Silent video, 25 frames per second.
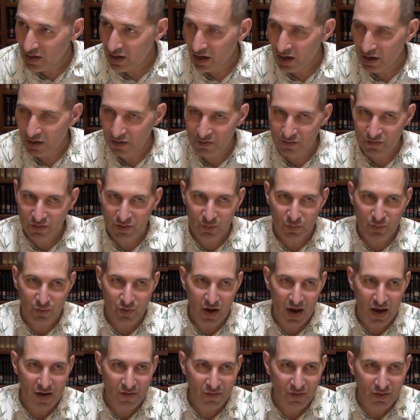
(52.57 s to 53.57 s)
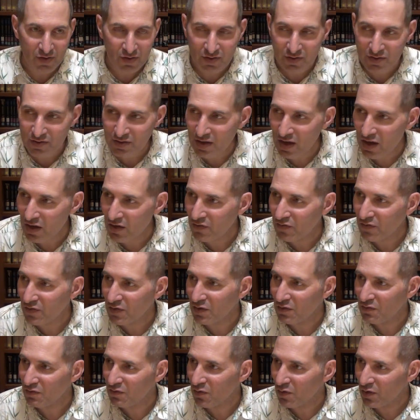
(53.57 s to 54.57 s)
of depriving yourself
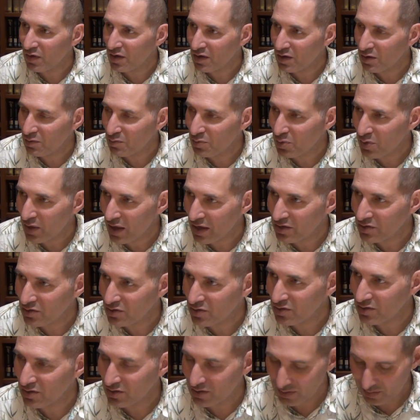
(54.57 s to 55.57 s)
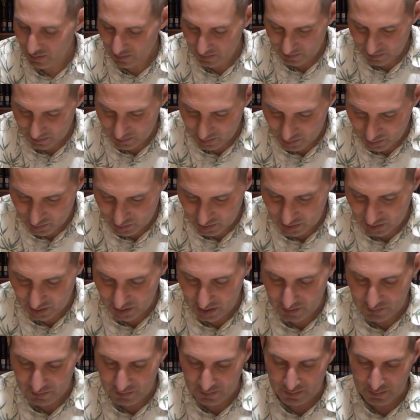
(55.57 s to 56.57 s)
and avoiding pleasures, you should
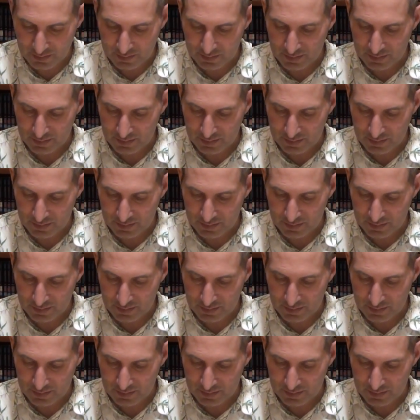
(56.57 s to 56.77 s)
live.